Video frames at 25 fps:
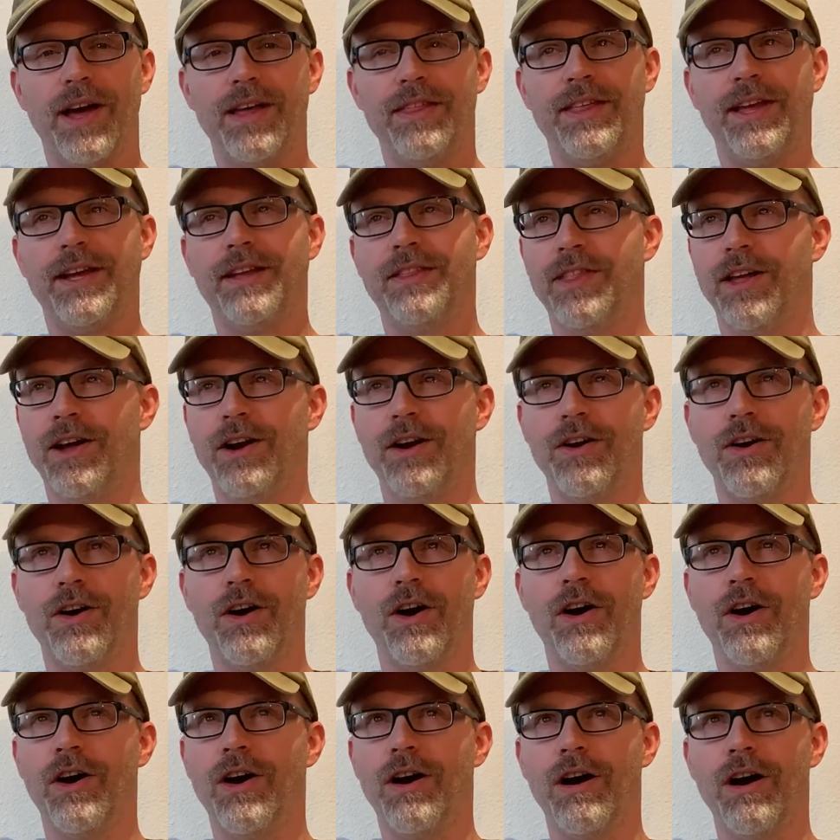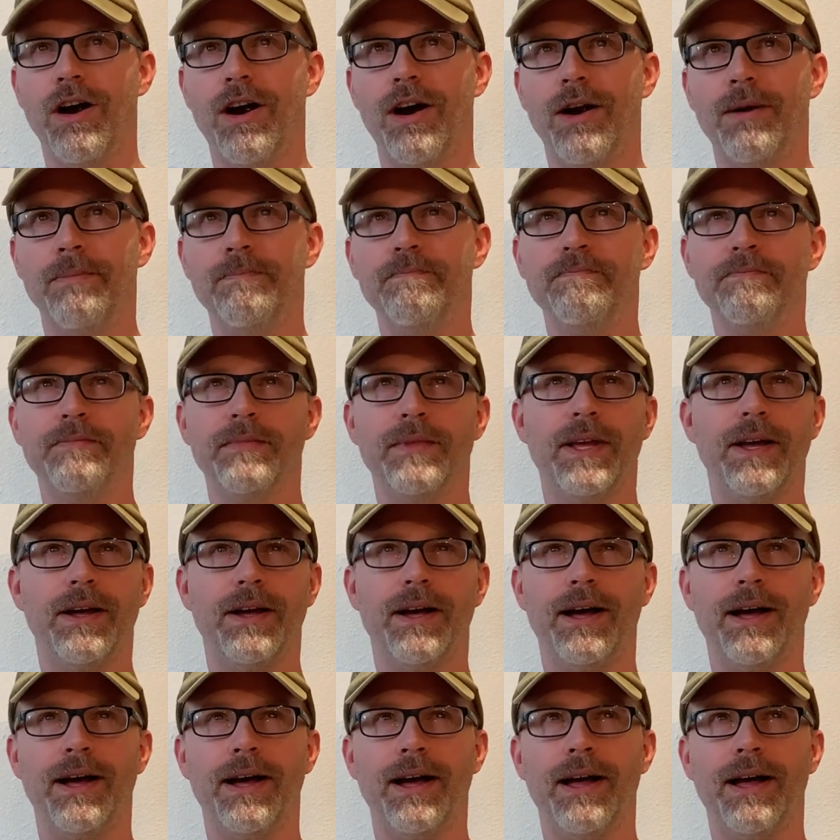I think there are
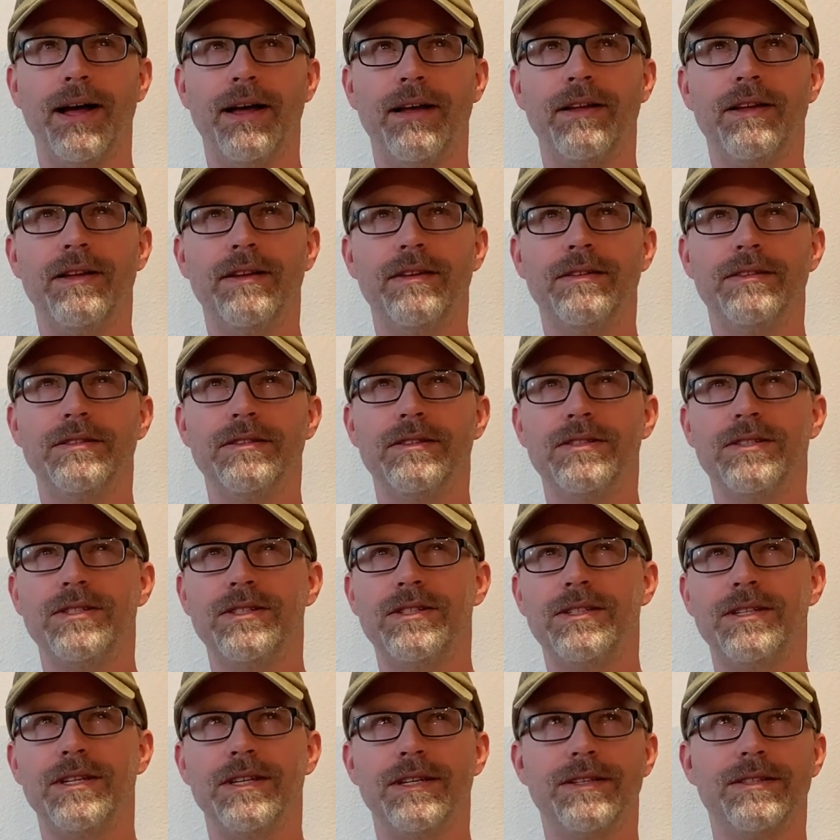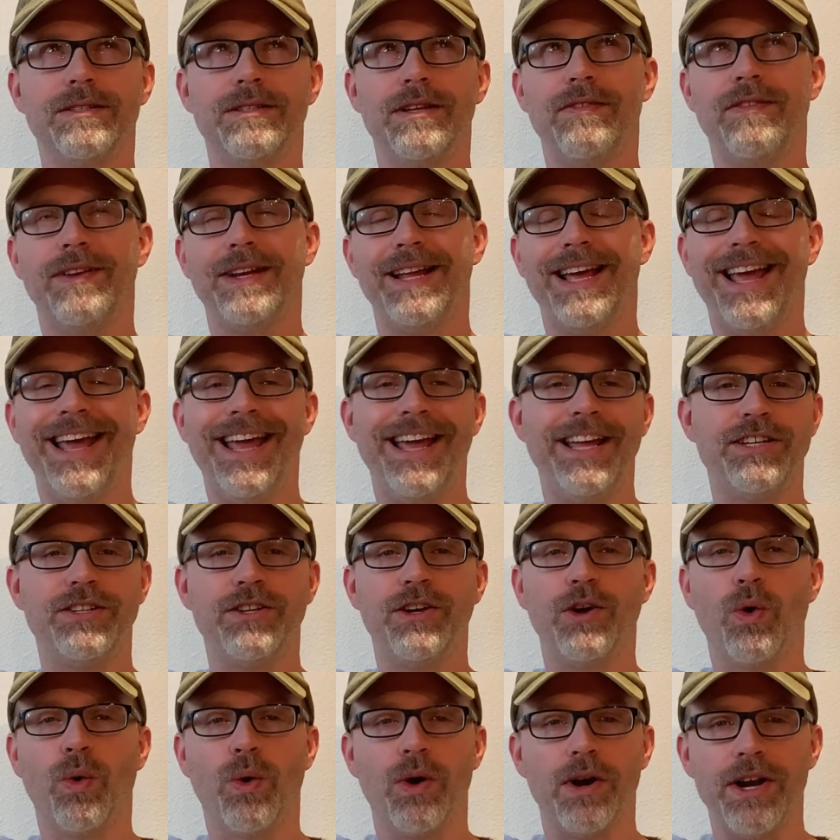uh, six,
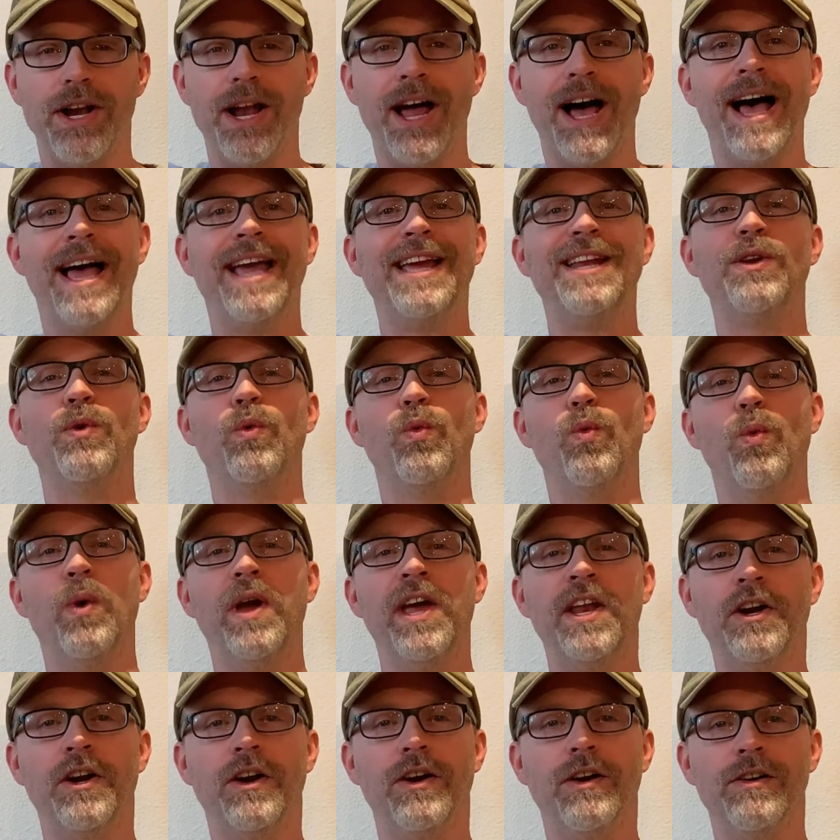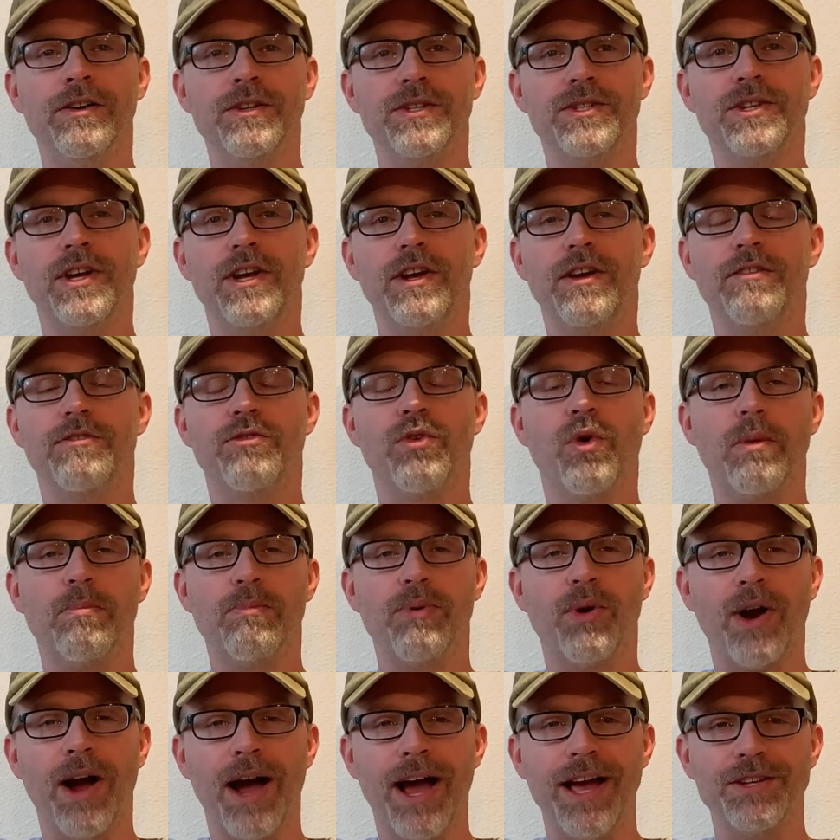eight or nine winners for
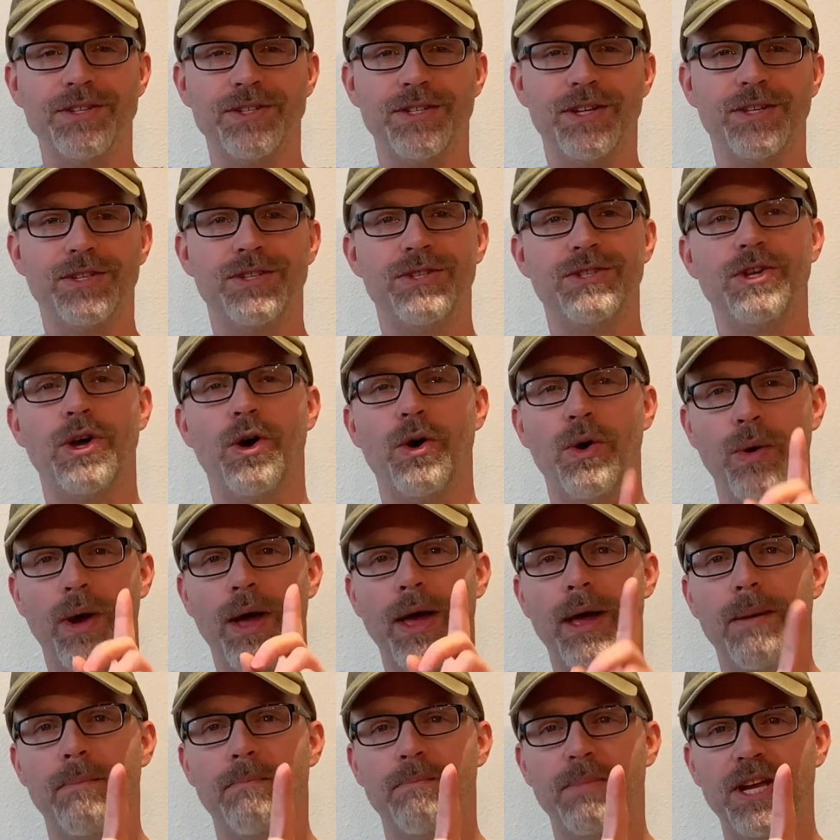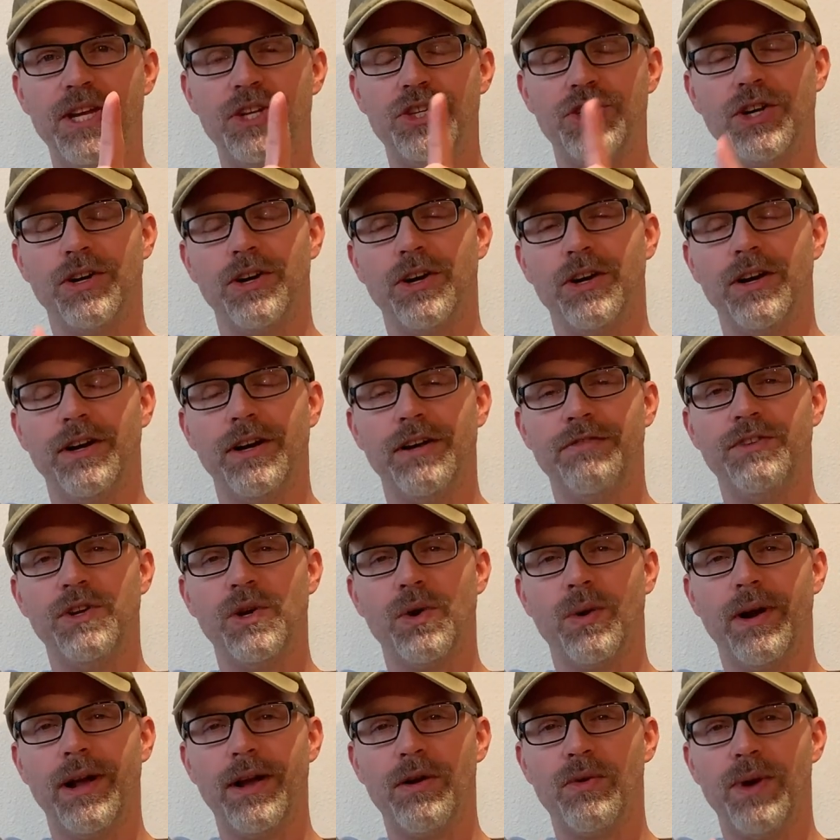prizes. So be sure, if
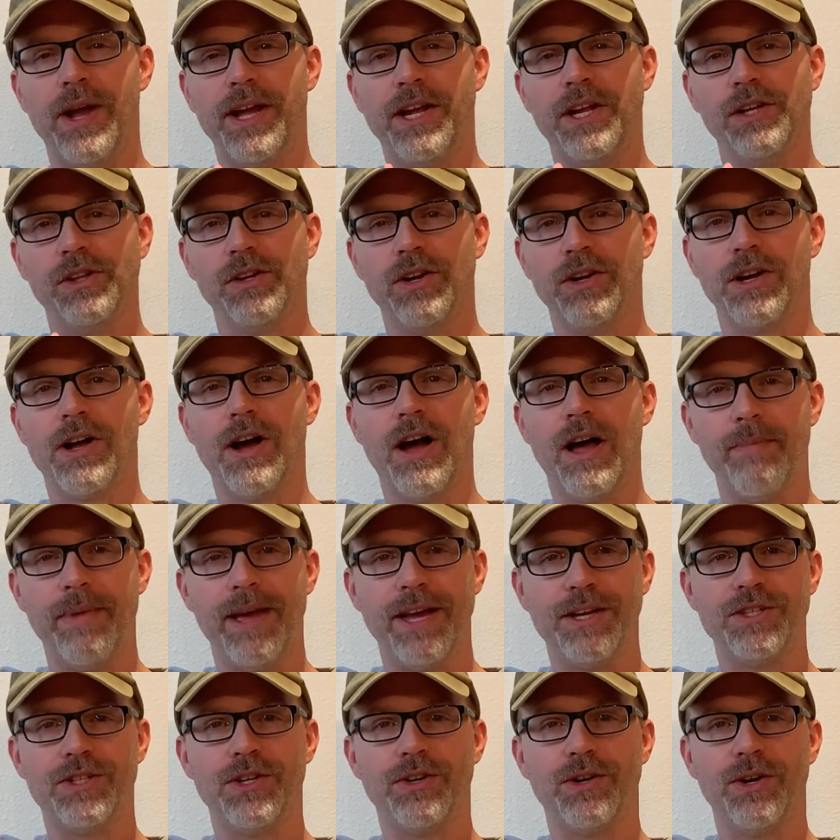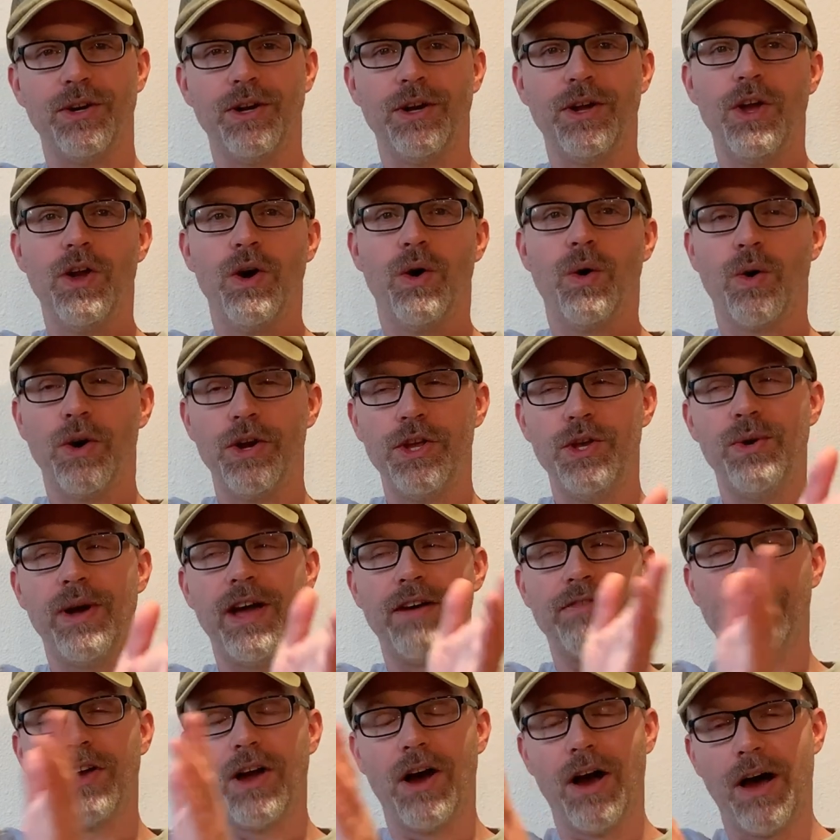you're a regular commenter or you
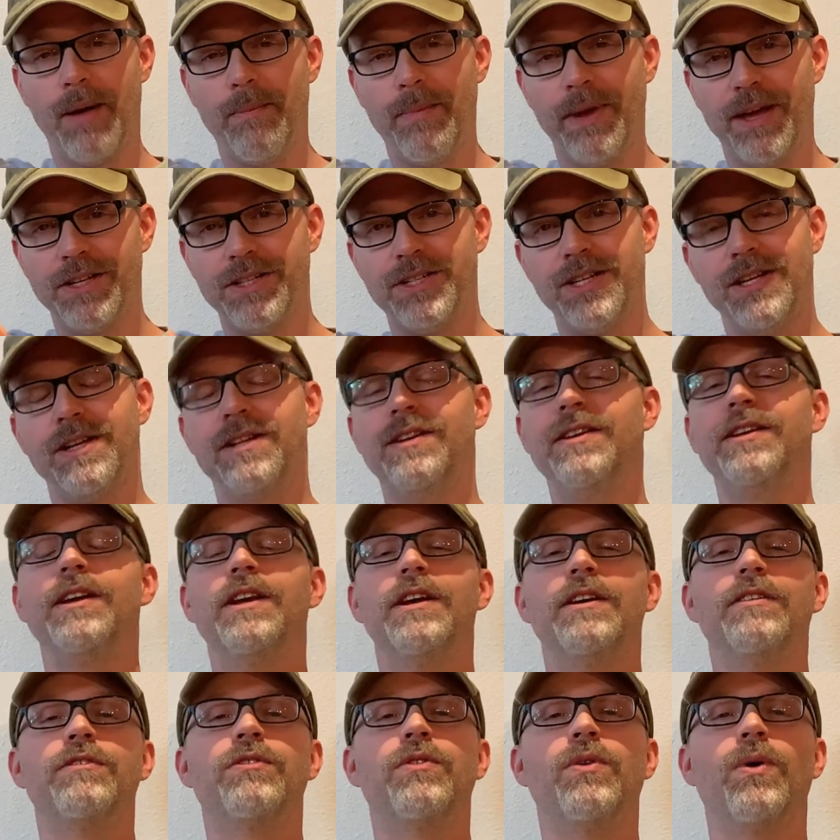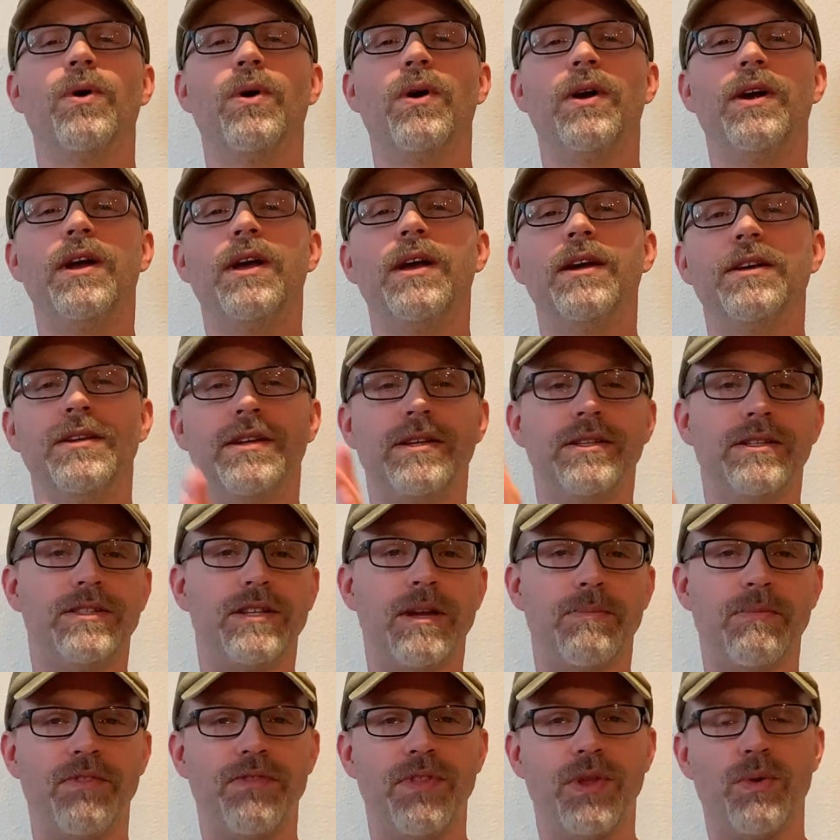have commented for
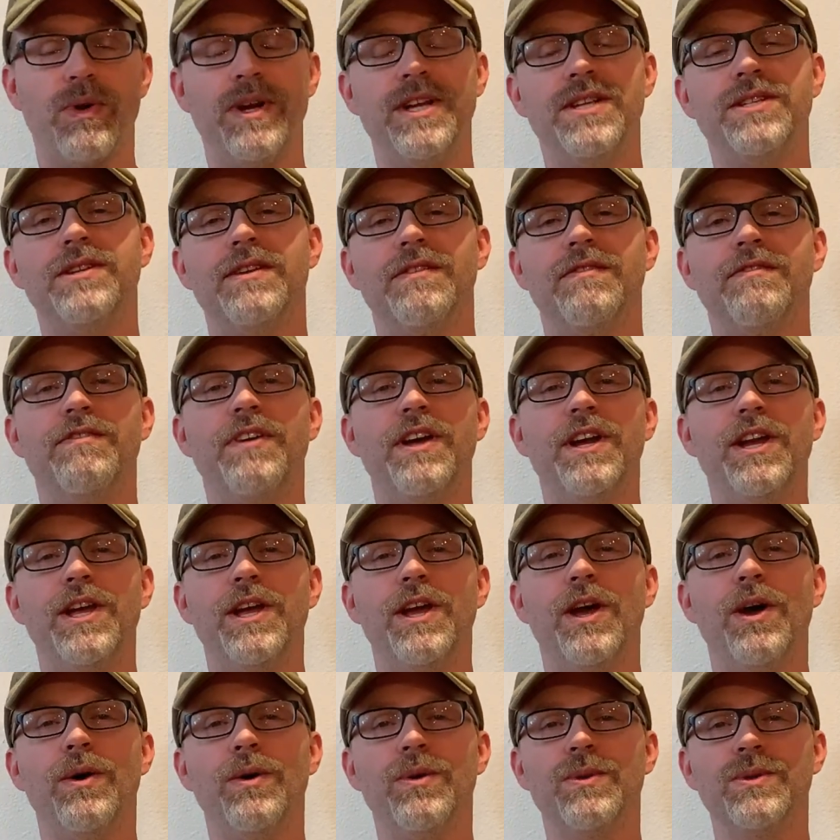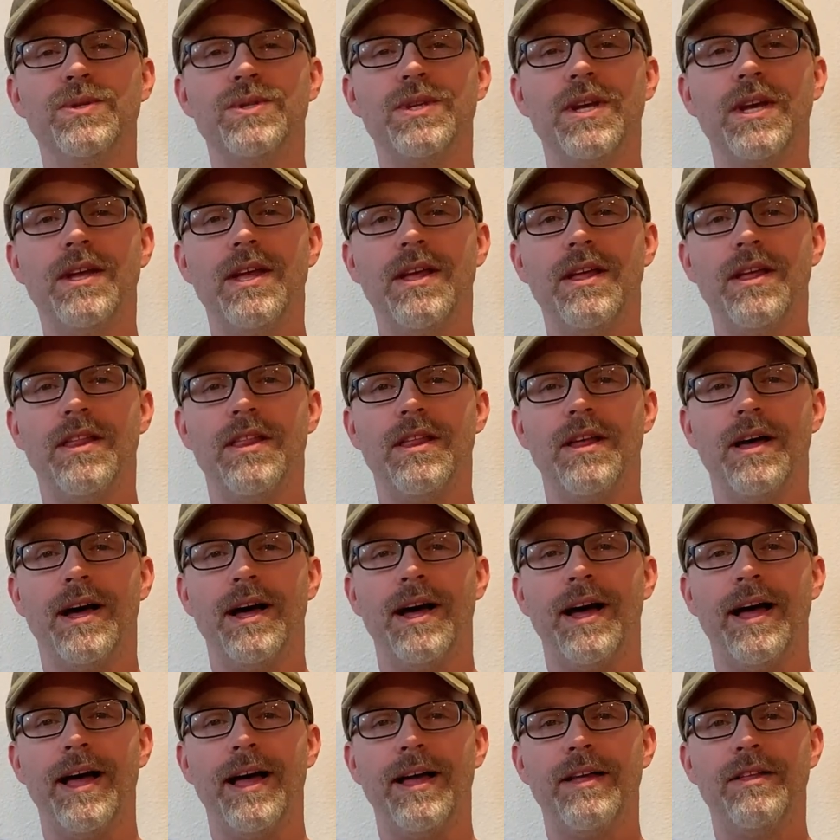some of the recent videos,
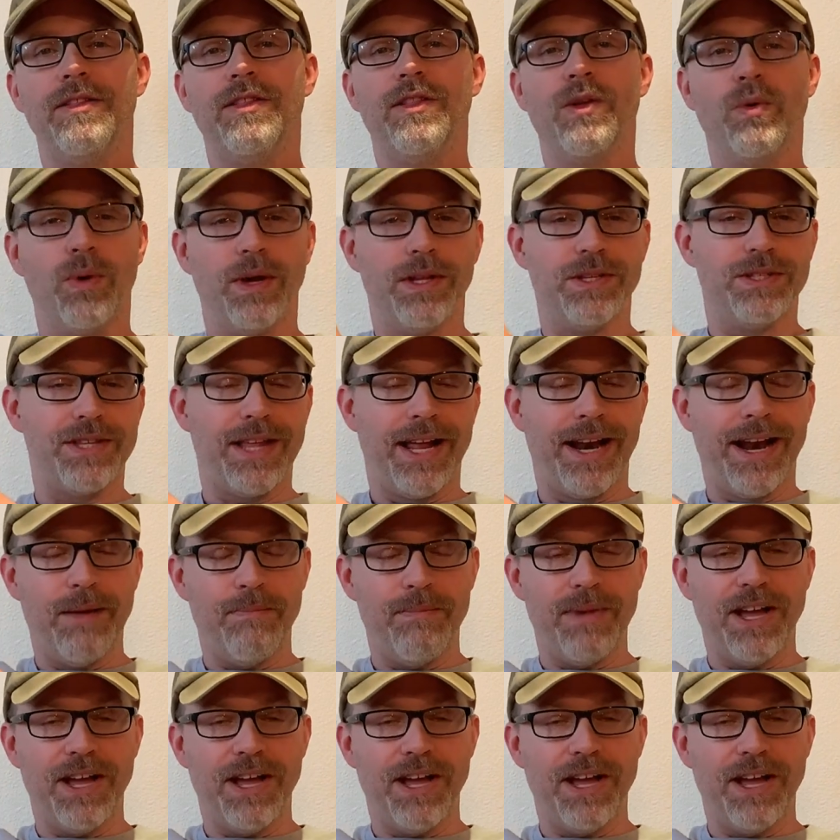uh, the ones that